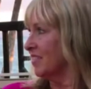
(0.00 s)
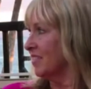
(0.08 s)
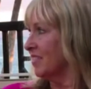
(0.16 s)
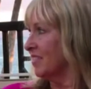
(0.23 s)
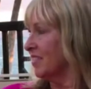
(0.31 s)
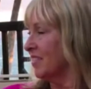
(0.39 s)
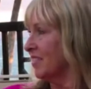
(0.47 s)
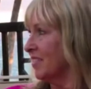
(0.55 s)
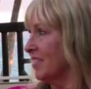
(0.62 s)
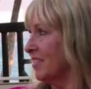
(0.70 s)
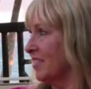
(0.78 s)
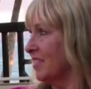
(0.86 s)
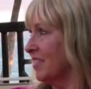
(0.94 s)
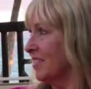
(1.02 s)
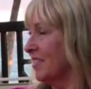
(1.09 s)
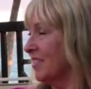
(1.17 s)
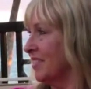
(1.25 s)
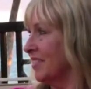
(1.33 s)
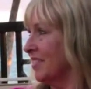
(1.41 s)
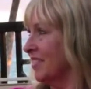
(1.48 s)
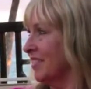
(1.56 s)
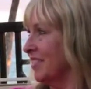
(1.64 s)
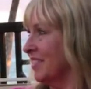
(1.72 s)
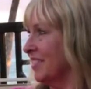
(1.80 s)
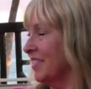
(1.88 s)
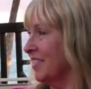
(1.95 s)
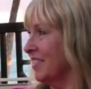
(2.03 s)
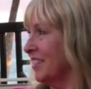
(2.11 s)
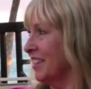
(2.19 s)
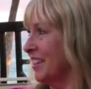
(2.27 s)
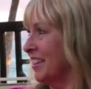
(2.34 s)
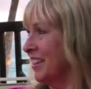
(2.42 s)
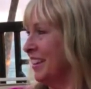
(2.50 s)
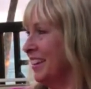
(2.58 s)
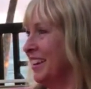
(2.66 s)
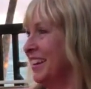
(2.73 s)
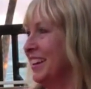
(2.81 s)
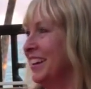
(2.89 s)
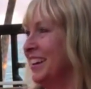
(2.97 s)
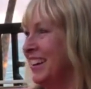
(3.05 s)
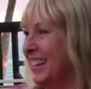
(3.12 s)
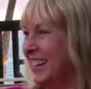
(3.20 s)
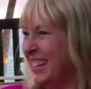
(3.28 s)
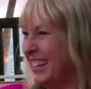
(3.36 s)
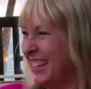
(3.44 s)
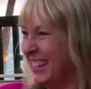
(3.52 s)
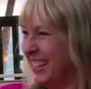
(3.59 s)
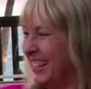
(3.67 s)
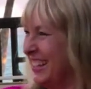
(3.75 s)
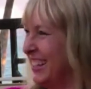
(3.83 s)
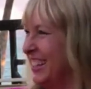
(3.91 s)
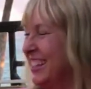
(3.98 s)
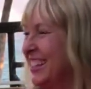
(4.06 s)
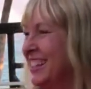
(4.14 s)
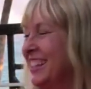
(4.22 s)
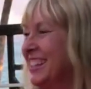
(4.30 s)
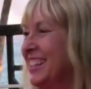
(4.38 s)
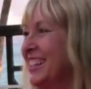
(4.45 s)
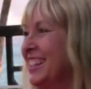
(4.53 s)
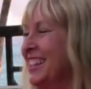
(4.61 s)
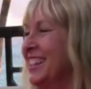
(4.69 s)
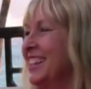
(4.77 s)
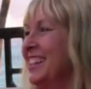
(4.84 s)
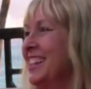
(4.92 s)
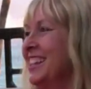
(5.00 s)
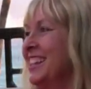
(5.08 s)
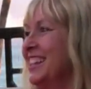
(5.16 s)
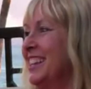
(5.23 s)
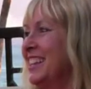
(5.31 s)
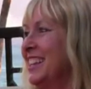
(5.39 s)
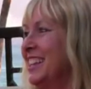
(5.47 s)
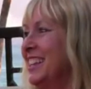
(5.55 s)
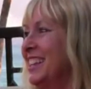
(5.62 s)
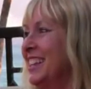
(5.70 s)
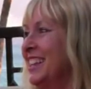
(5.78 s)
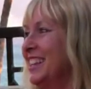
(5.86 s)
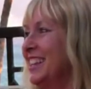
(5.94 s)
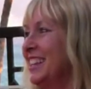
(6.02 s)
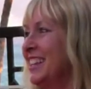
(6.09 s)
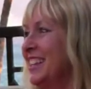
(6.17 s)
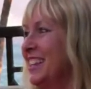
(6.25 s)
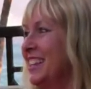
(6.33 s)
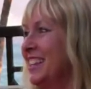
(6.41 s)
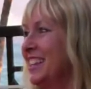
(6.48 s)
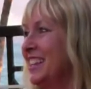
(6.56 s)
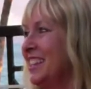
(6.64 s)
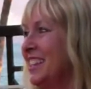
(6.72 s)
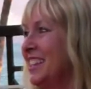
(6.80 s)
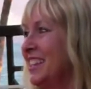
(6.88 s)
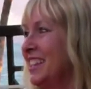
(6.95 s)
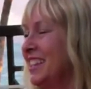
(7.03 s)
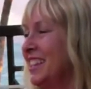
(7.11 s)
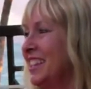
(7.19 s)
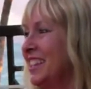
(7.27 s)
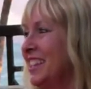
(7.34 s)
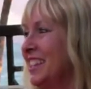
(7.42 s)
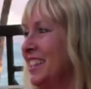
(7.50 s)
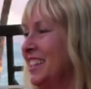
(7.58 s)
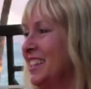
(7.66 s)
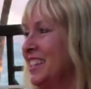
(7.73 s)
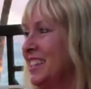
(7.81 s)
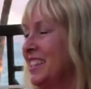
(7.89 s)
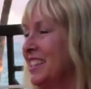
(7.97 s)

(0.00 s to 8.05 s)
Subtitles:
This person isn't speaking.